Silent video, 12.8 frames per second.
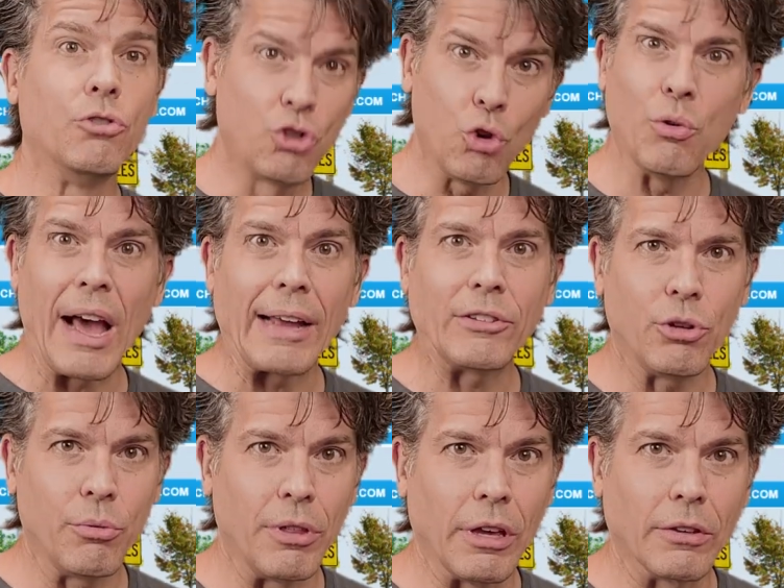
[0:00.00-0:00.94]
Do not
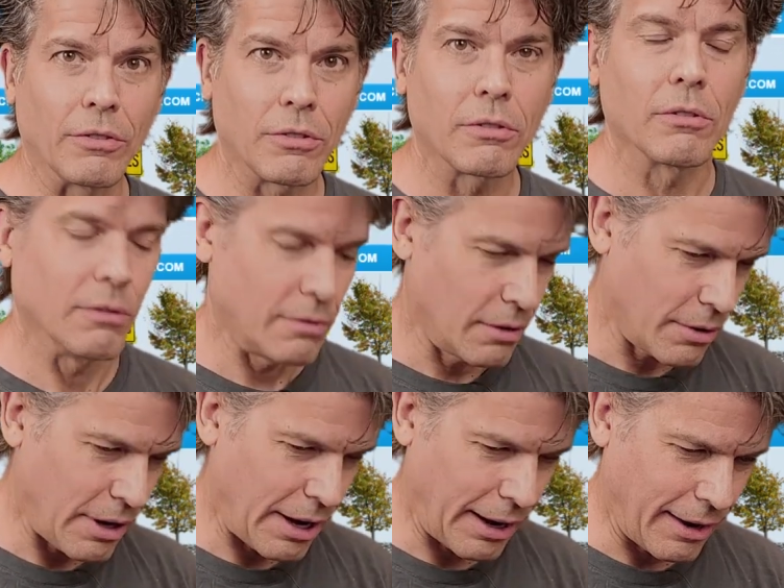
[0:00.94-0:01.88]
do this.
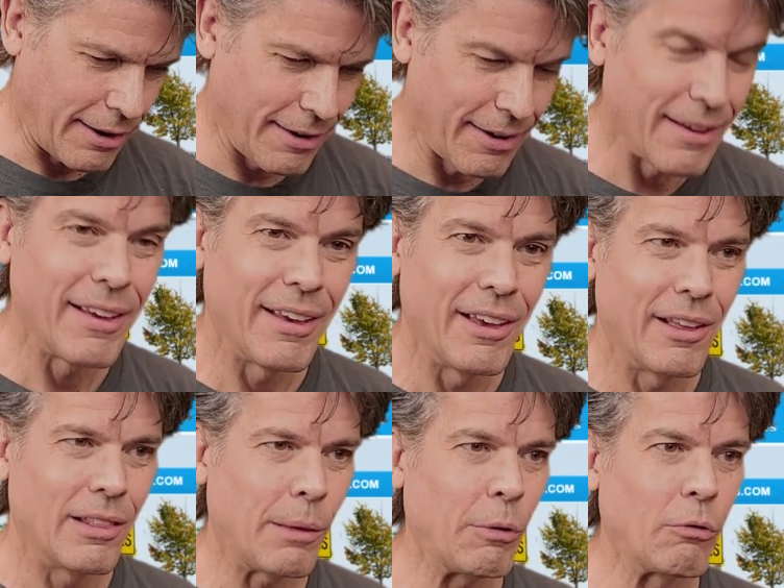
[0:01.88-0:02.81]
Okay,
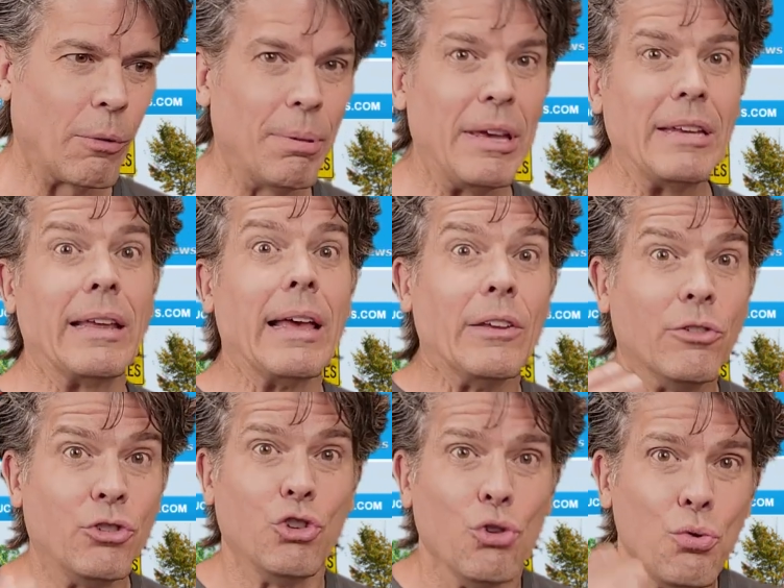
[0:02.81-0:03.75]
let me repeat.
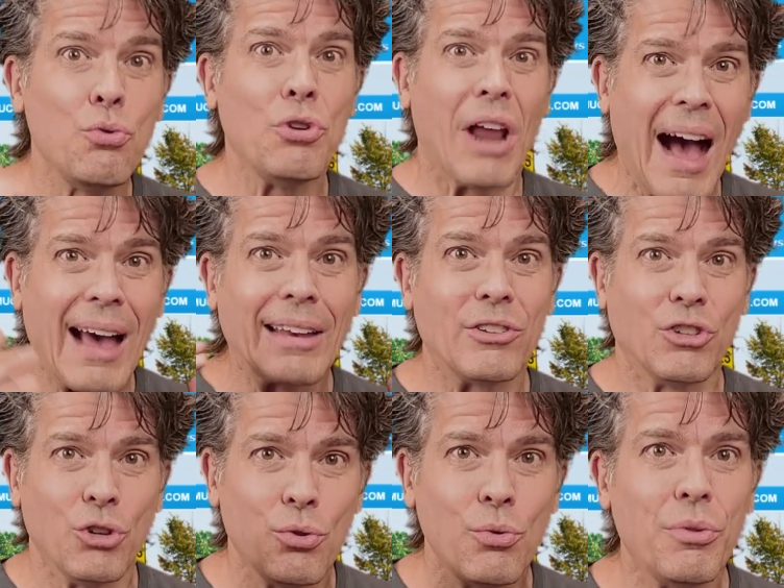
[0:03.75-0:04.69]
Do not
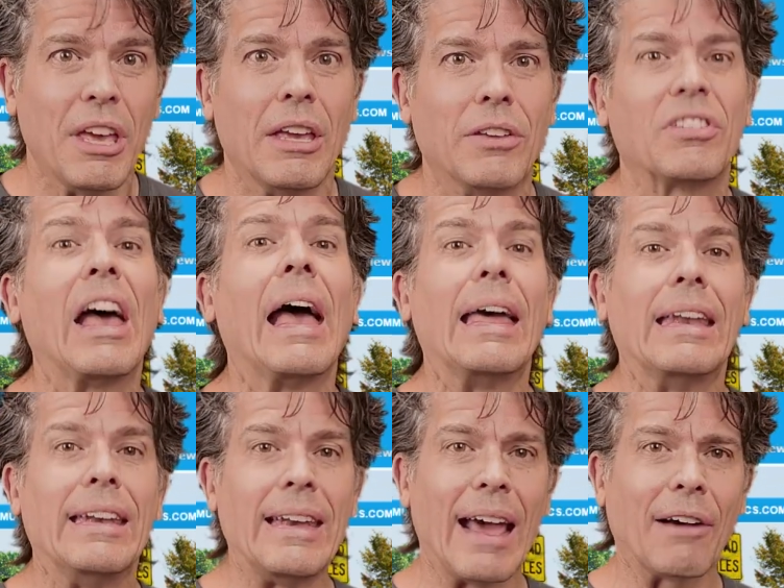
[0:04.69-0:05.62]
do this.
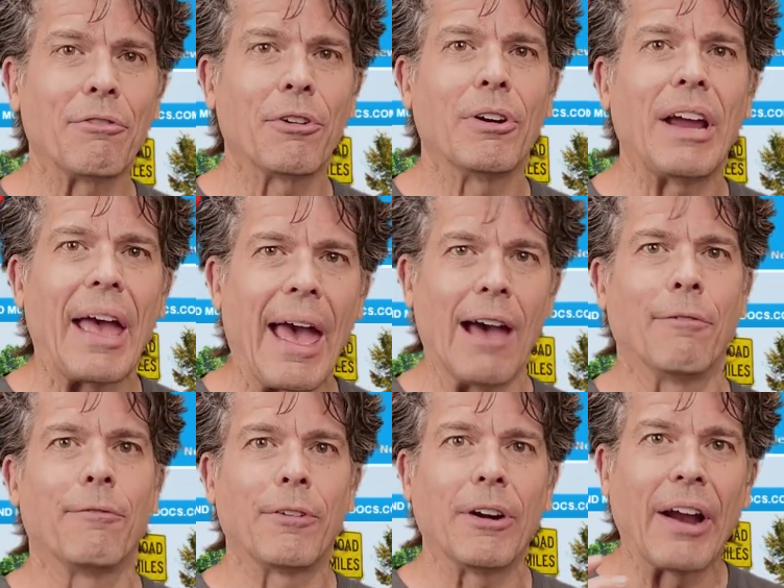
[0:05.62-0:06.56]
Never,
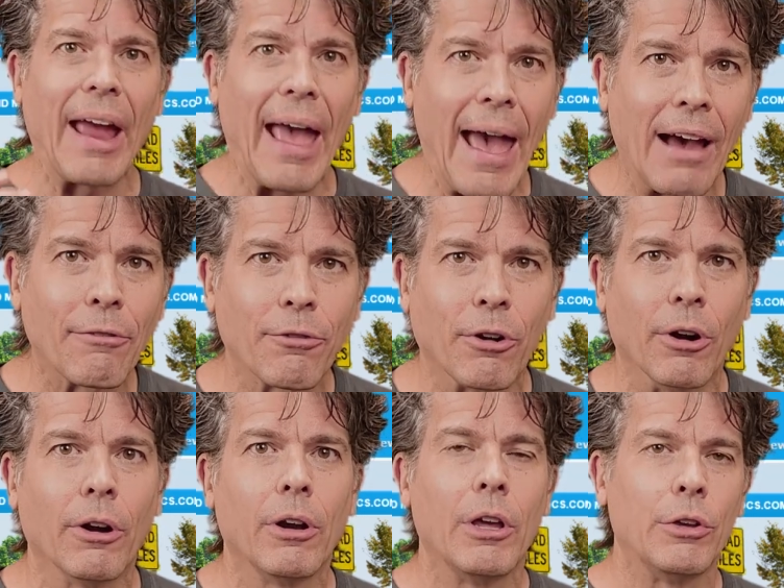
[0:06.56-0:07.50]
ever,
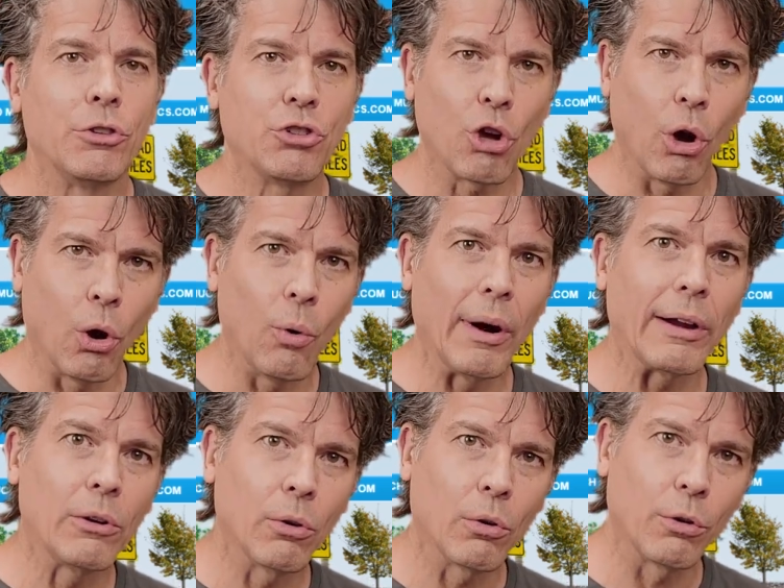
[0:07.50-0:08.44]
ever tow a
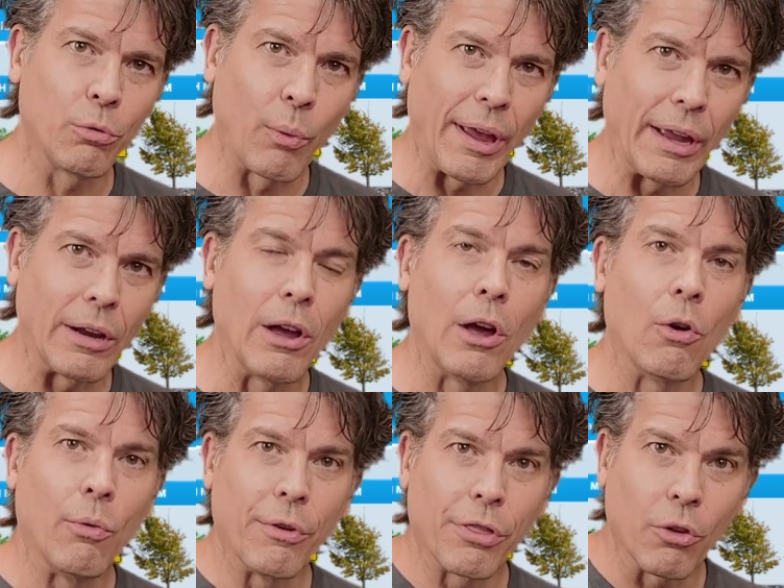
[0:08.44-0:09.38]
Goldwing
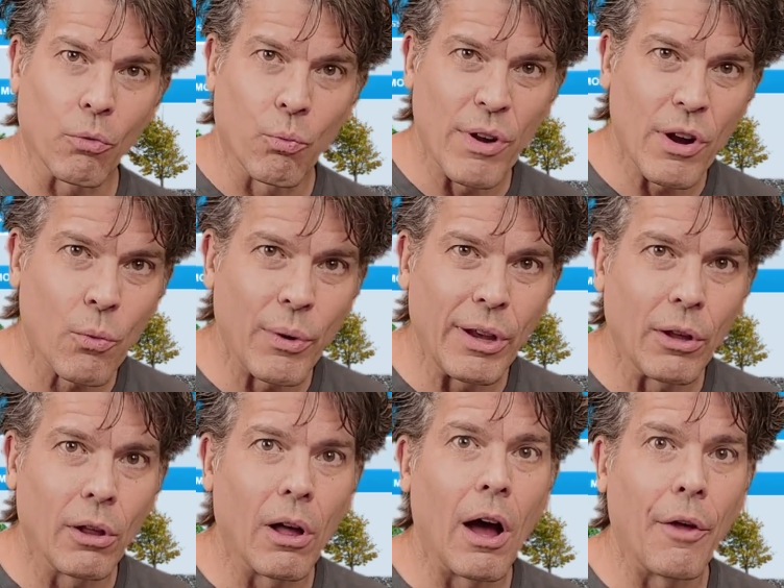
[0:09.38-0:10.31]
with the rear
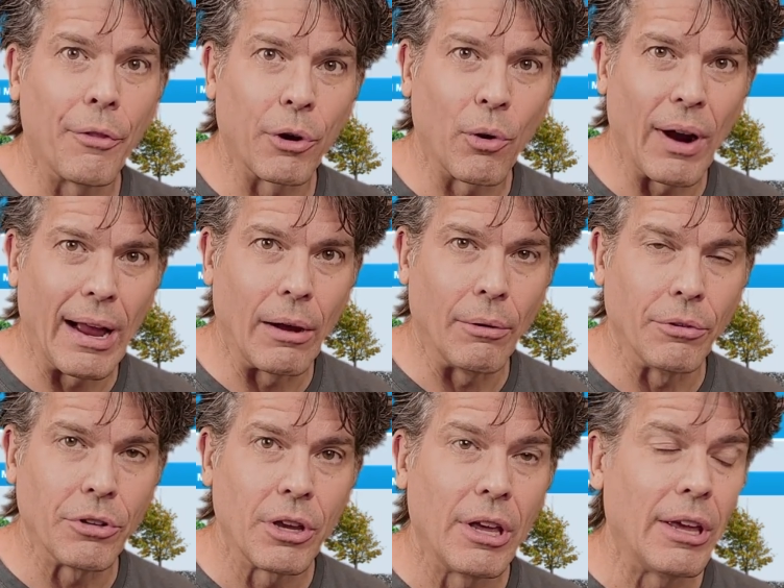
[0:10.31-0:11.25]
wheel on the
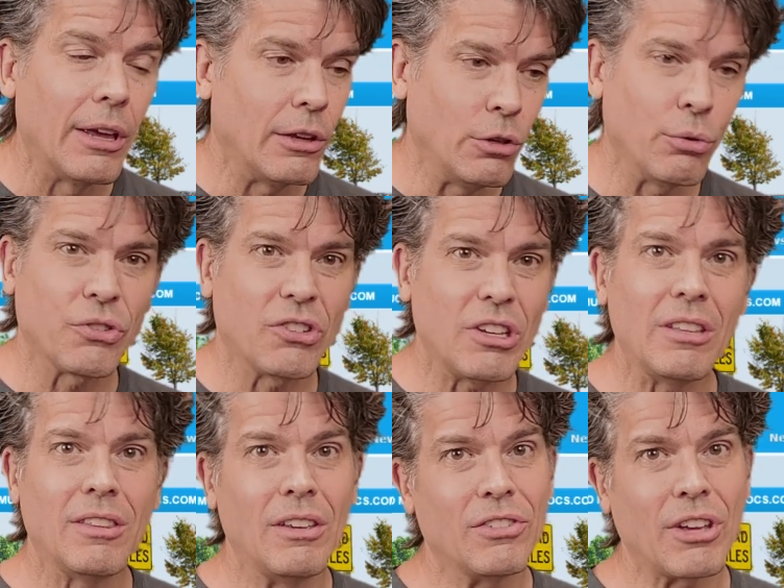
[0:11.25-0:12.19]
ground. You'll see
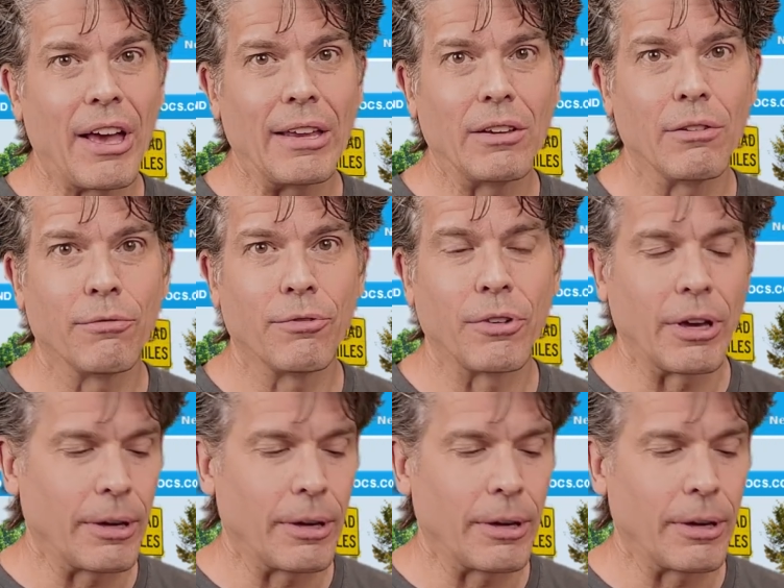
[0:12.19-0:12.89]
these kind of